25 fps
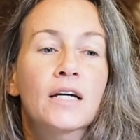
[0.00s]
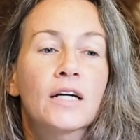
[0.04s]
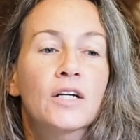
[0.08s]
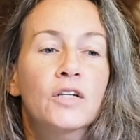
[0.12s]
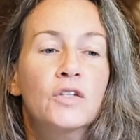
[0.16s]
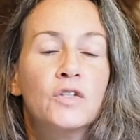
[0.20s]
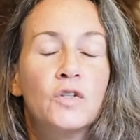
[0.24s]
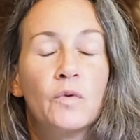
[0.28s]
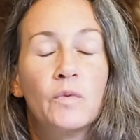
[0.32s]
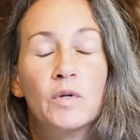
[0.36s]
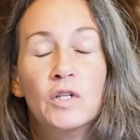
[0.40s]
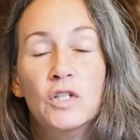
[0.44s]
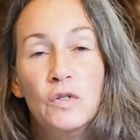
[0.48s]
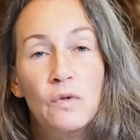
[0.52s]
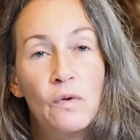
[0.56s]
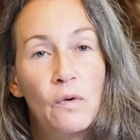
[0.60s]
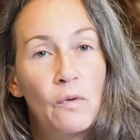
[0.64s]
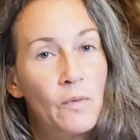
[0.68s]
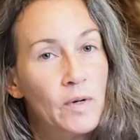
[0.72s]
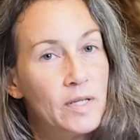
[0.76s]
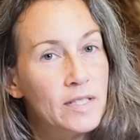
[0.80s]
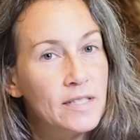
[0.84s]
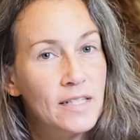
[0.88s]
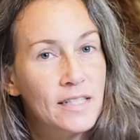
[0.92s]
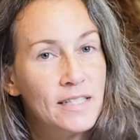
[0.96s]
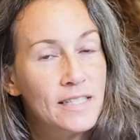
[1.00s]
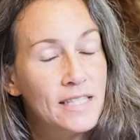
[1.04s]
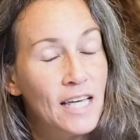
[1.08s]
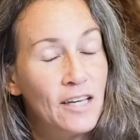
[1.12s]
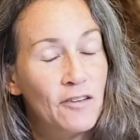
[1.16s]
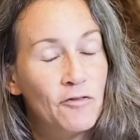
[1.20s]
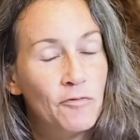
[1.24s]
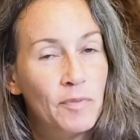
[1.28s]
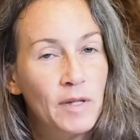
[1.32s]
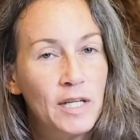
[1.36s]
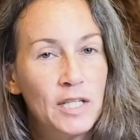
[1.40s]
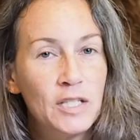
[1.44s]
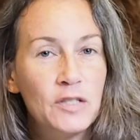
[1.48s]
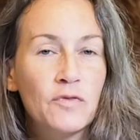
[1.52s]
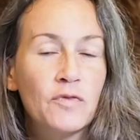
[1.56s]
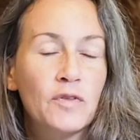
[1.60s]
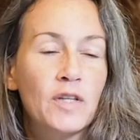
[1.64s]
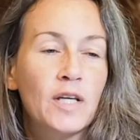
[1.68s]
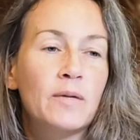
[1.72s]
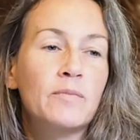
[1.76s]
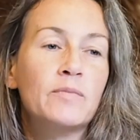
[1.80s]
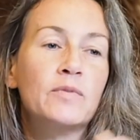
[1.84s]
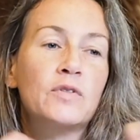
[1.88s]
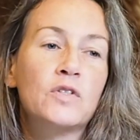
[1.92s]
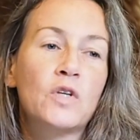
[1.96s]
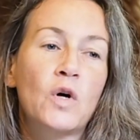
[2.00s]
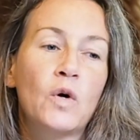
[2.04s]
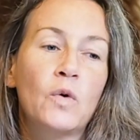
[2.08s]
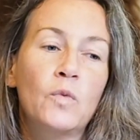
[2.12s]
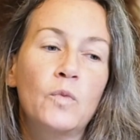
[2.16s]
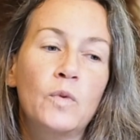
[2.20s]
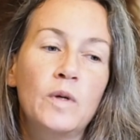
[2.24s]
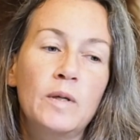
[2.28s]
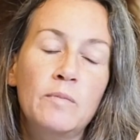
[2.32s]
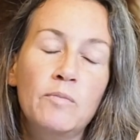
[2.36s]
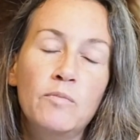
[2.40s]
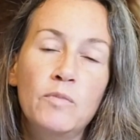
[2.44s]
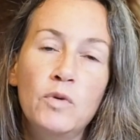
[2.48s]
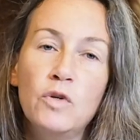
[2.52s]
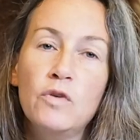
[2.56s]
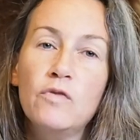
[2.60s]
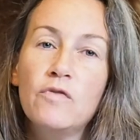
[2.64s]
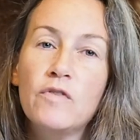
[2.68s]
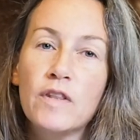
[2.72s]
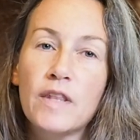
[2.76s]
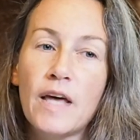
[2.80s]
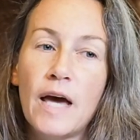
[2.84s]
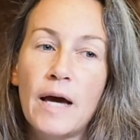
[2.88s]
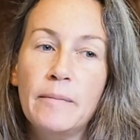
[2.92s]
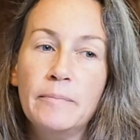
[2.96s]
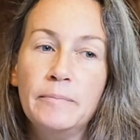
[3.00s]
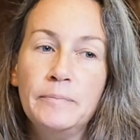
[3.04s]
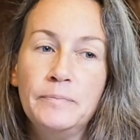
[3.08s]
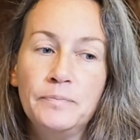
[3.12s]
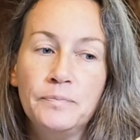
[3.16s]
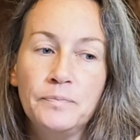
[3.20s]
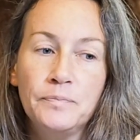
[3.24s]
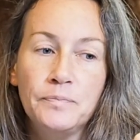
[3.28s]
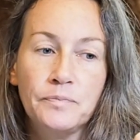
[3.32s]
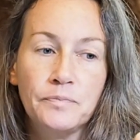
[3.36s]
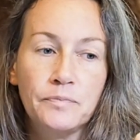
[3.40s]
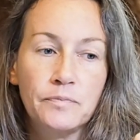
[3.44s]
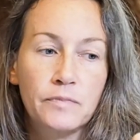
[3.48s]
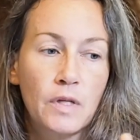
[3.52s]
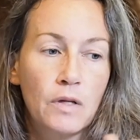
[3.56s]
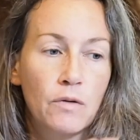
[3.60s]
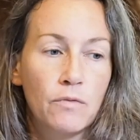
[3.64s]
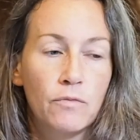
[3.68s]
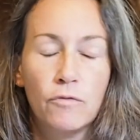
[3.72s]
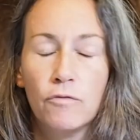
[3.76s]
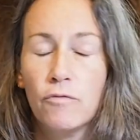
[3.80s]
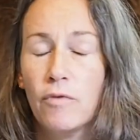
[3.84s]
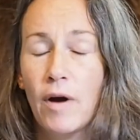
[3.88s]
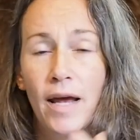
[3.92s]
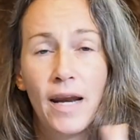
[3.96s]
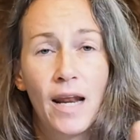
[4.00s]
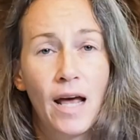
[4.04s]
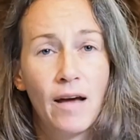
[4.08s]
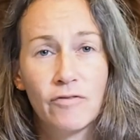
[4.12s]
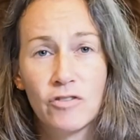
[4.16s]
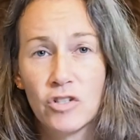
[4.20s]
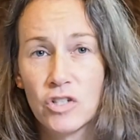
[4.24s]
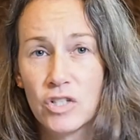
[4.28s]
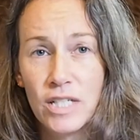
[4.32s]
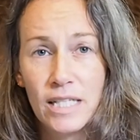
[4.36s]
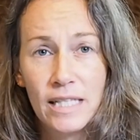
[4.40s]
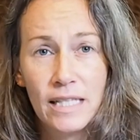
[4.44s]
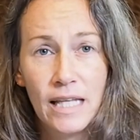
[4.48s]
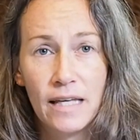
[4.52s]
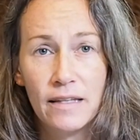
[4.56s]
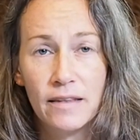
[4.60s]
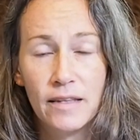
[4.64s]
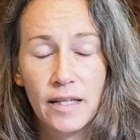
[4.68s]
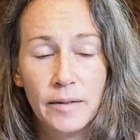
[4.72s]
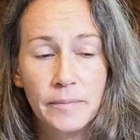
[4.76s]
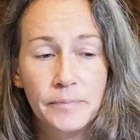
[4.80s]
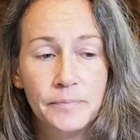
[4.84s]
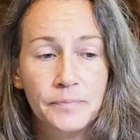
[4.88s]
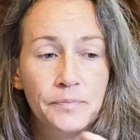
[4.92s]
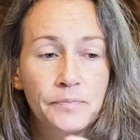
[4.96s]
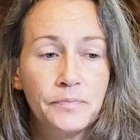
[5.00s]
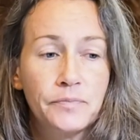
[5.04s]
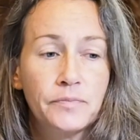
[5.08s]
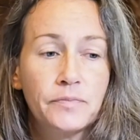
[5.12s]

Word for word: So we knew it wasn't a safe place for them, so we moved them right after she laid them